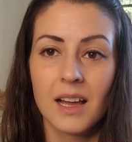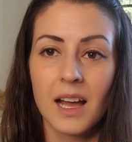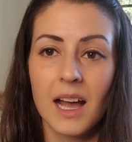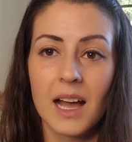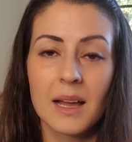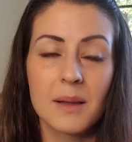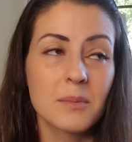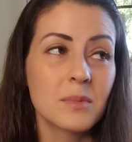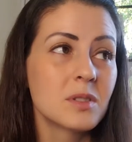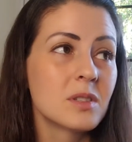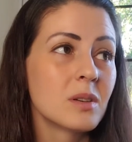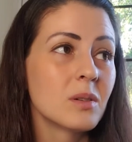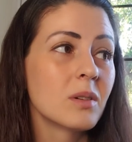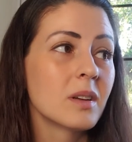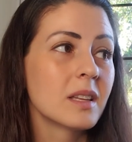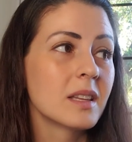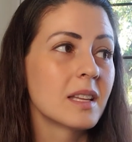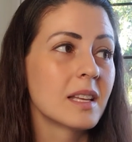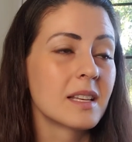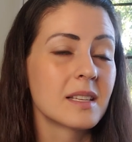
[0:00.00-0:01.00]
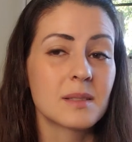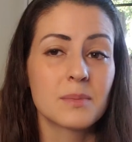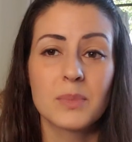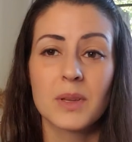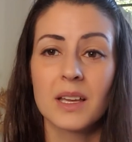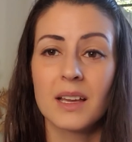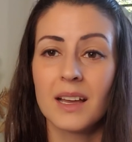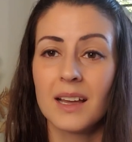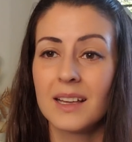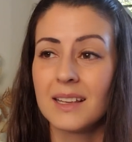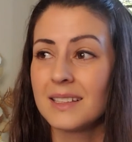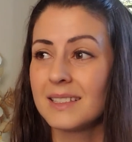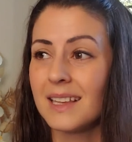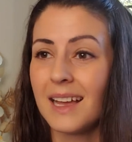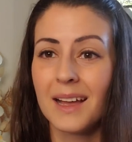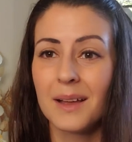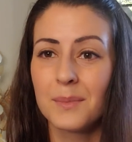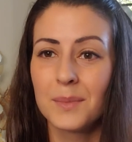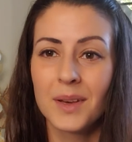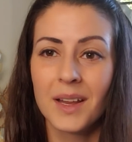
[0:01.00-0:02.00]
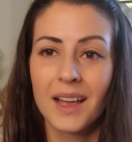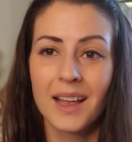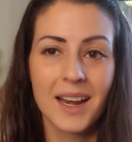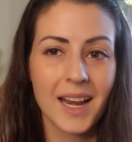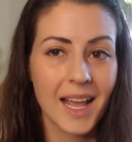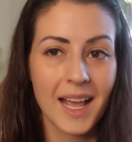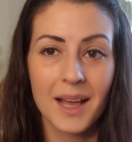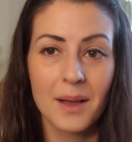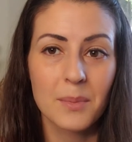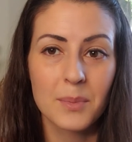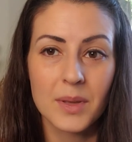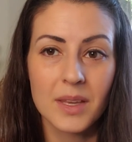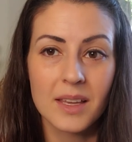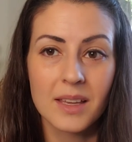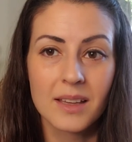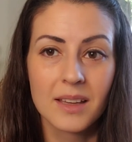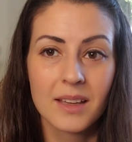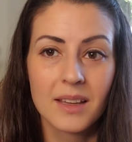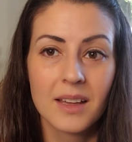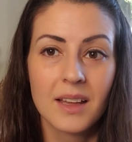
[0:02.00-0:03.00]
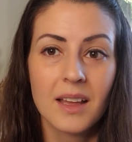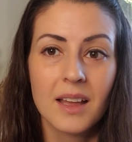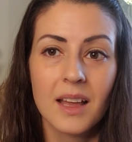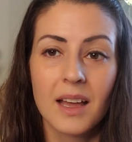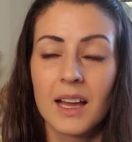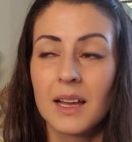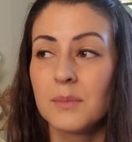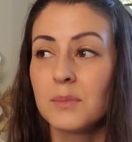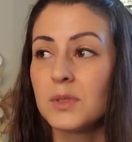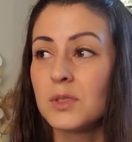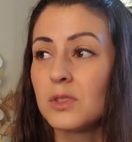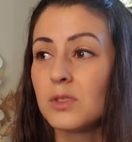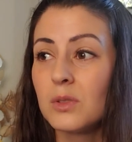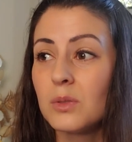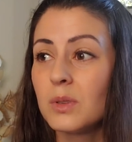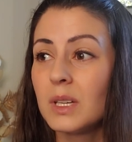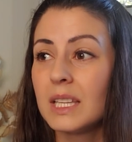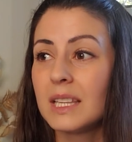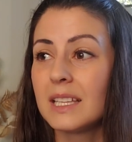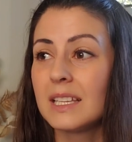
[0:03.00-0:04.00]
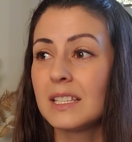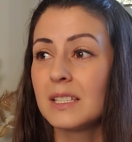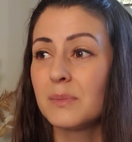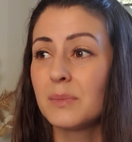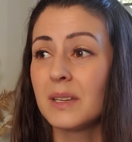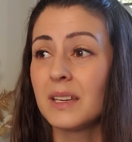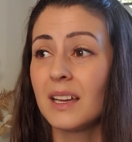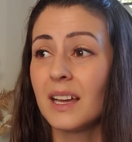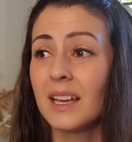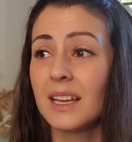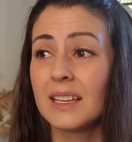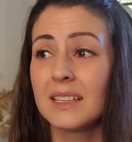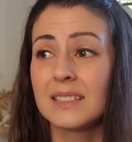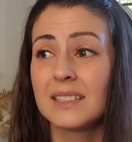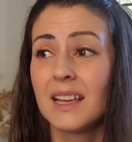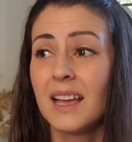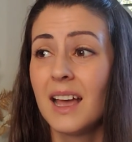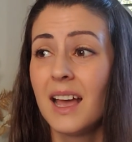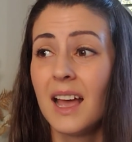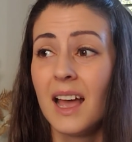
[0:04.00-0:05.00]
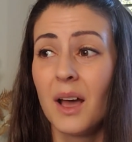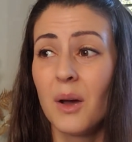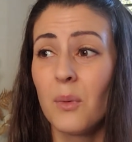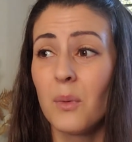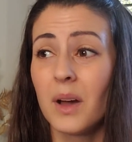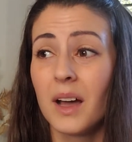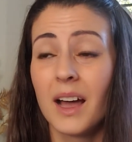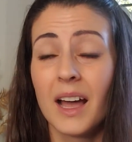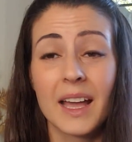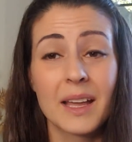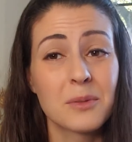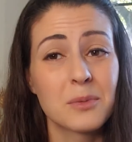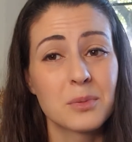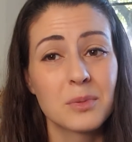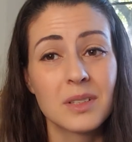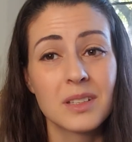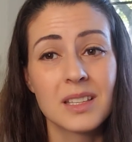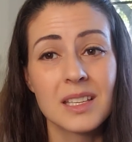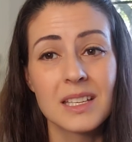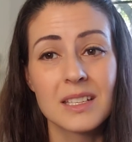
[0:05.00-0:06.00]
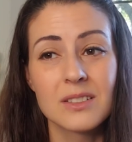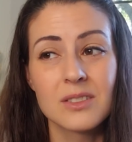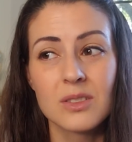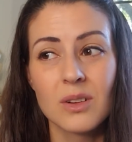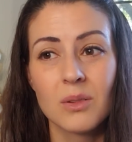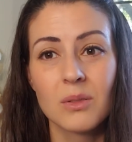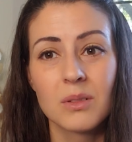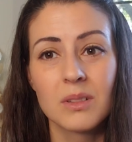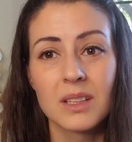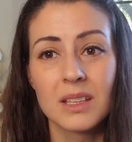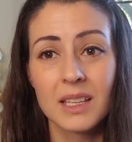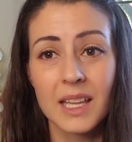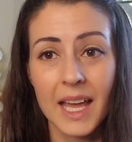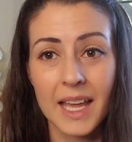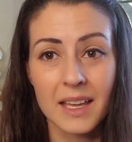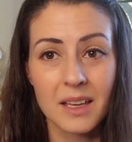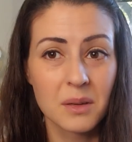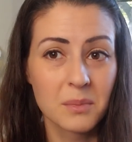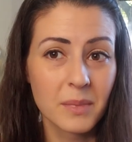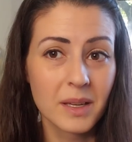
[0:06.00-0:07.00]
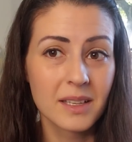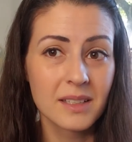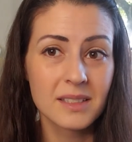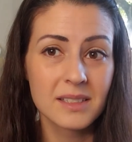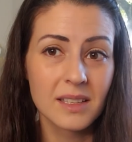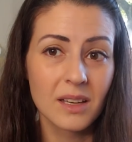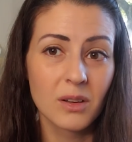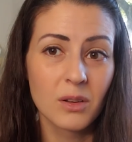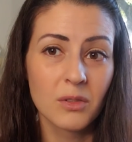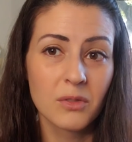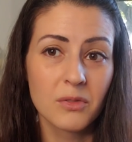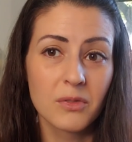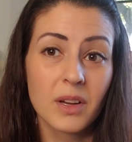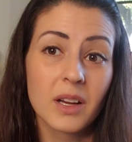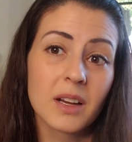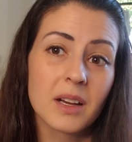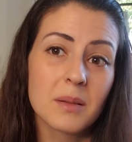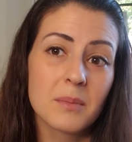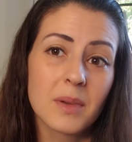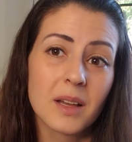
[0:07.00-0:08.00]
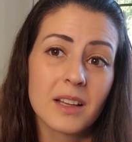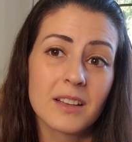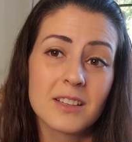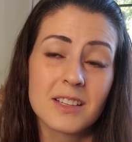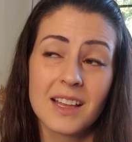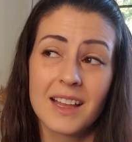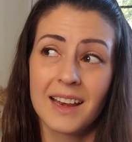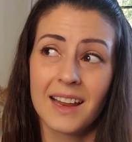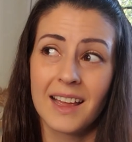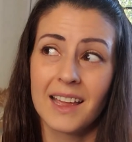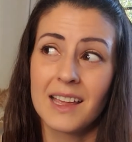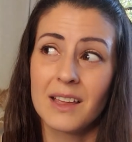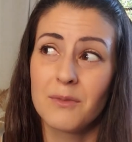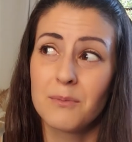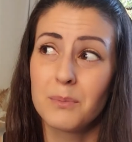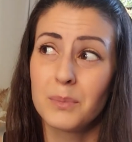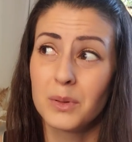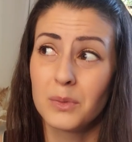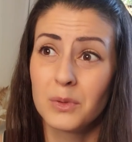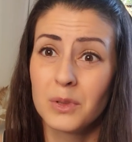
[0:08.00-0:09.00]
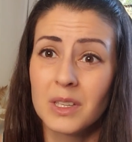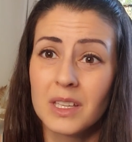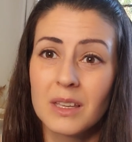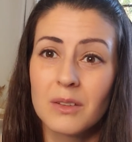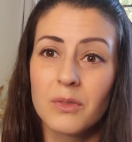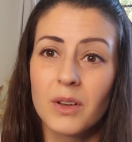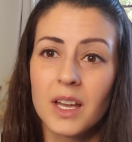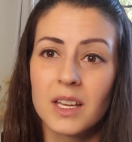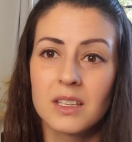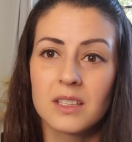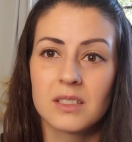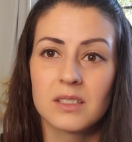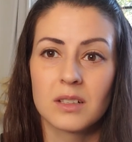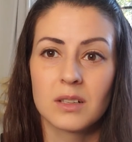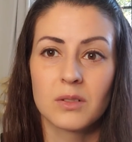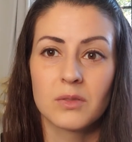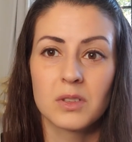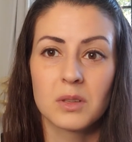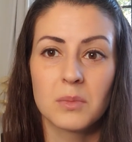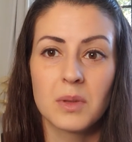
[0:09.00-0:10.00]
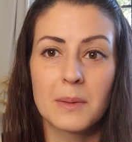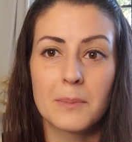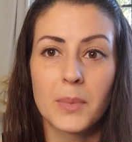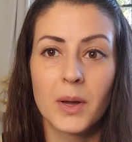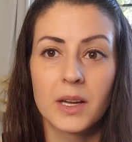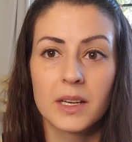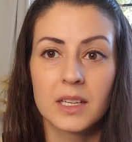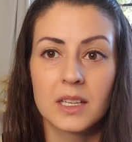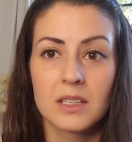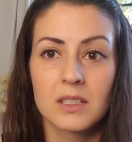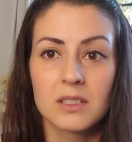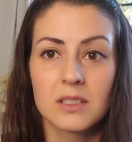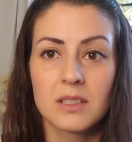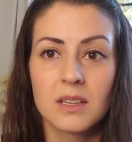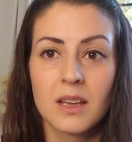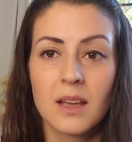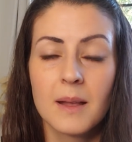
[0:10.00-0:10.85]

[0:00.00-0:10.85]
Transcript: I'm doing this because I'm not happy. I'm doing this because I really don't like myself very much and I believe I deserve to be punished.